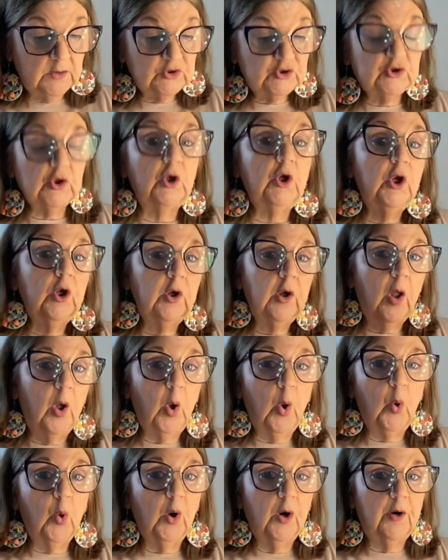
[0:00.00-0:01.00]
to
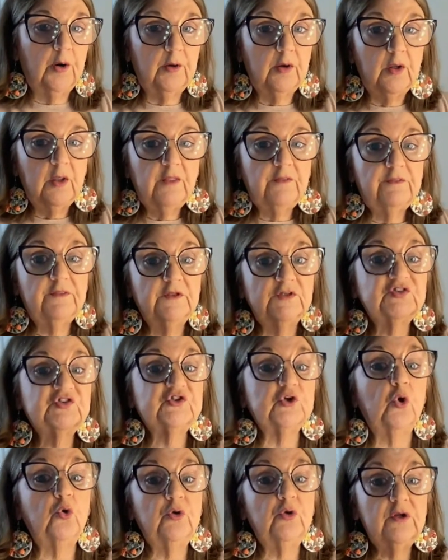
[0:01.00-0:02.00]
lower the
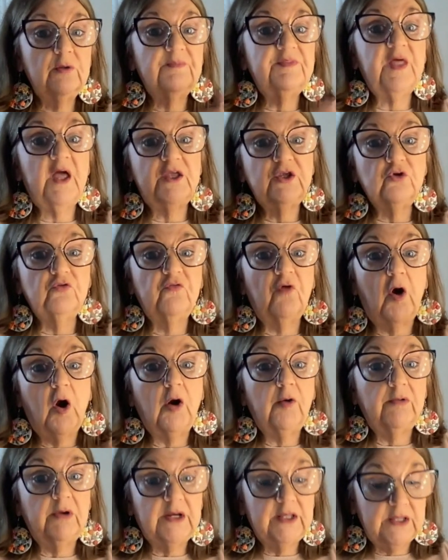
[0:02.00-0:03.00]
sodium that you've
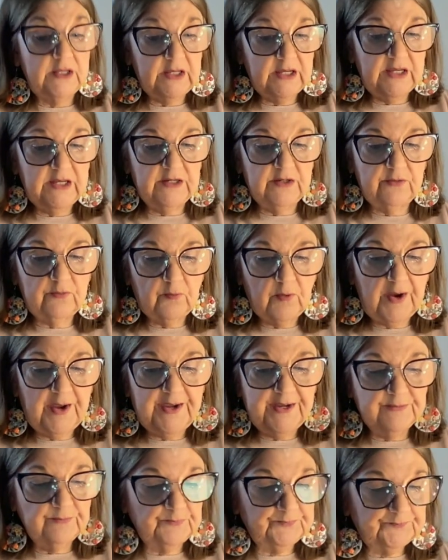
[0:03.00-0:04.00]
already eaten,
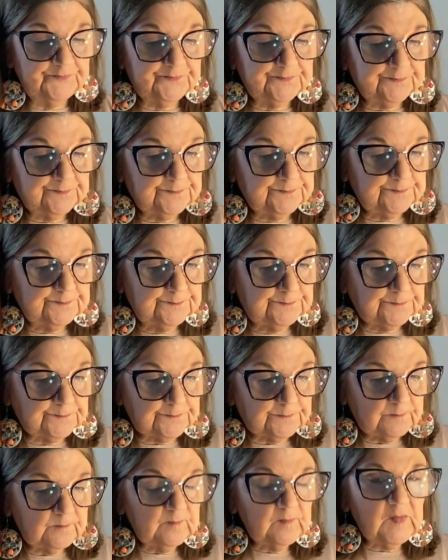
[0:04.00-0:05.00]
right?
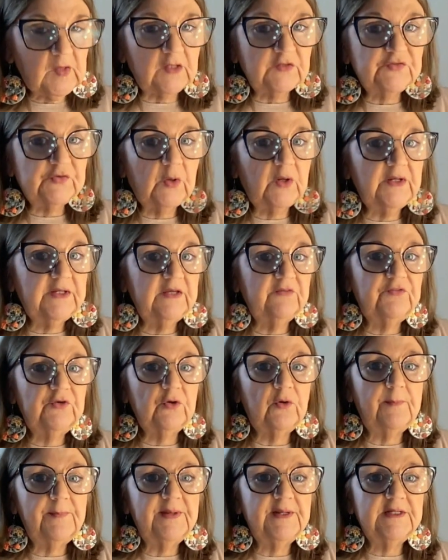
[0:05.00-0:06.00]
So I'll give
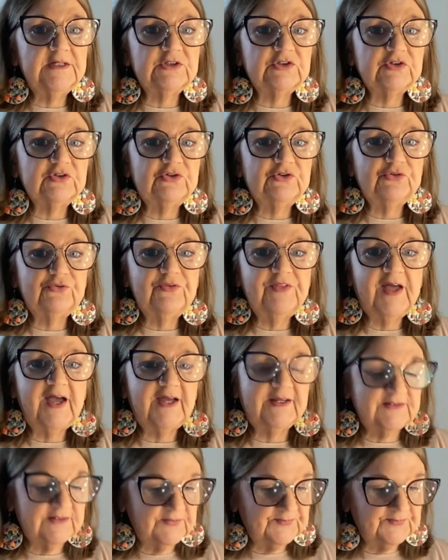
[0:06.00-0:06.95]
you a minute to do that.